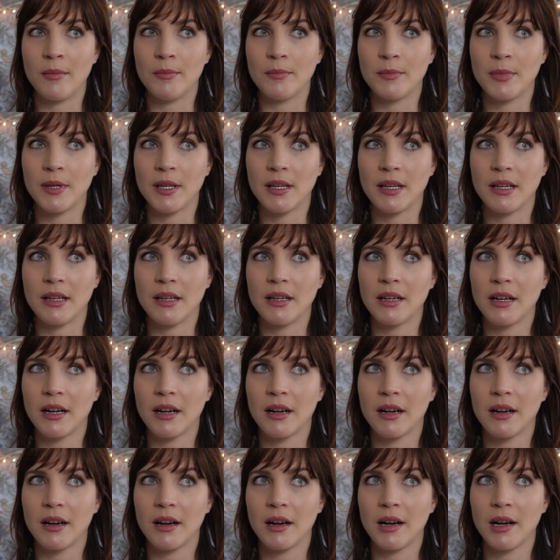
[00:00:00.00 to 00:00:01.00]
being
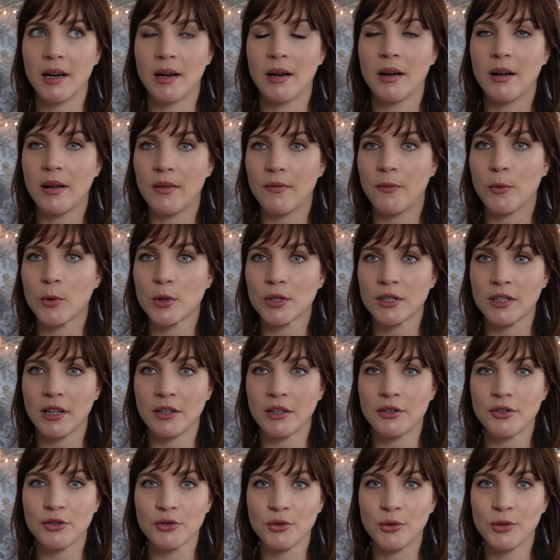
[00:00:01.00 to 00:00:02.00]
forced
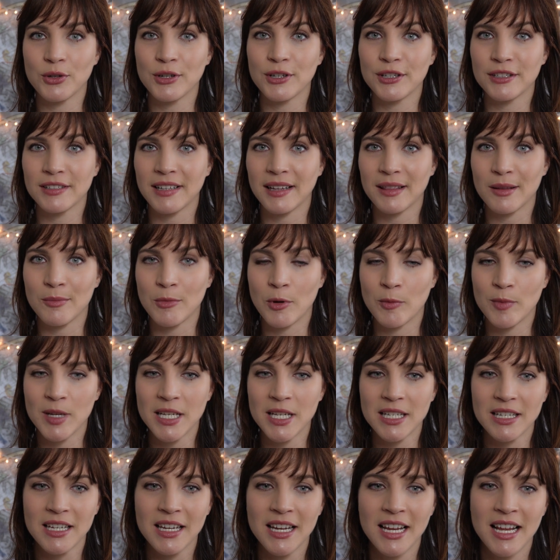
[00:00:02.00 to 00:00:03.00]
on your shoulders at the
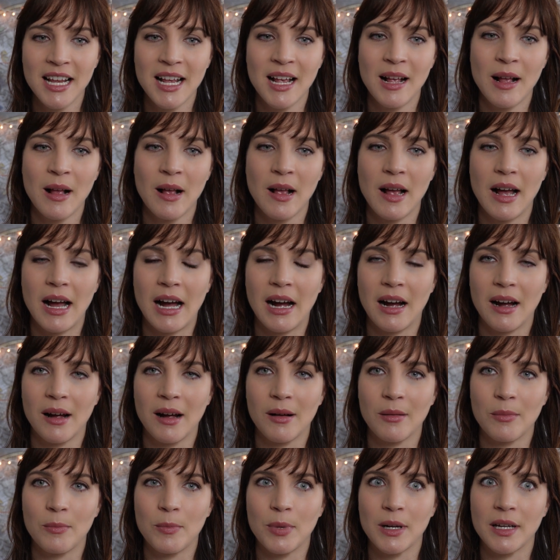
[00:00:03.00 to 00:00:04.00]
moment,
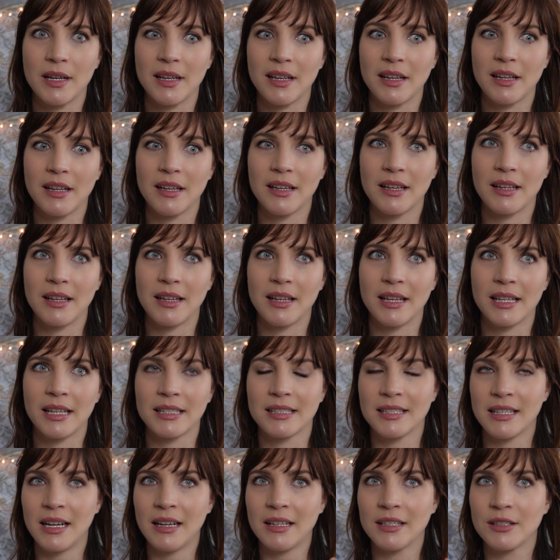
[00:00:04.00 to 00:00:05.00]
but
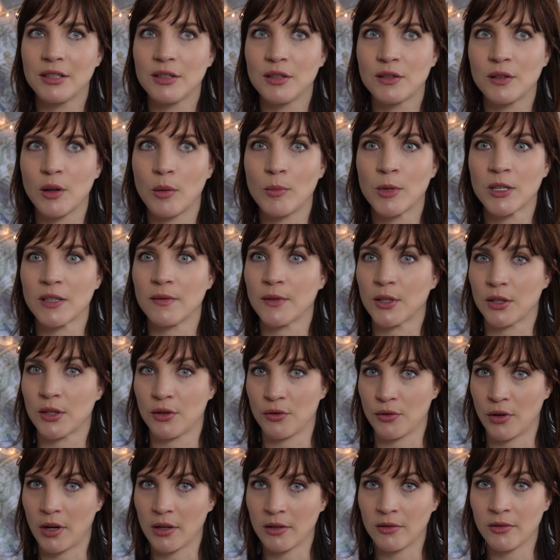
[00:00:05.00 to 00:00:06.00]
it's not so much of a
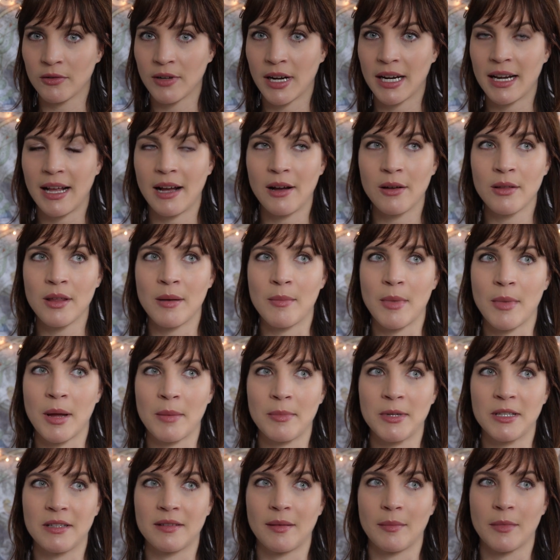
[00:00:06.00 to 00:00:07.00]
struggle right now. That might
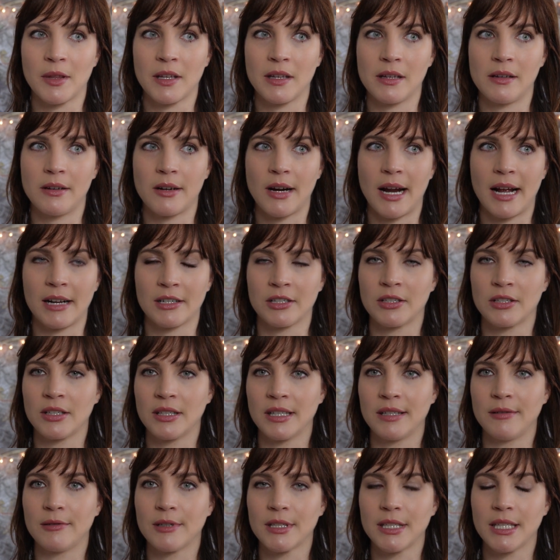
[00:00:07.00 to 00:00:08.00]
be something you're
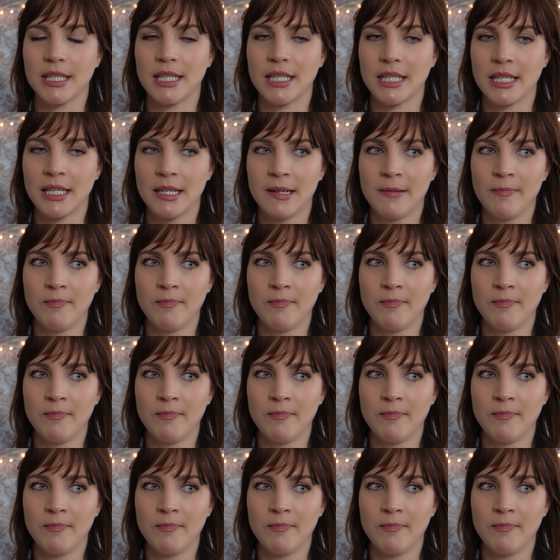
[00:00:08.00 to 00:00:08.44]
actually really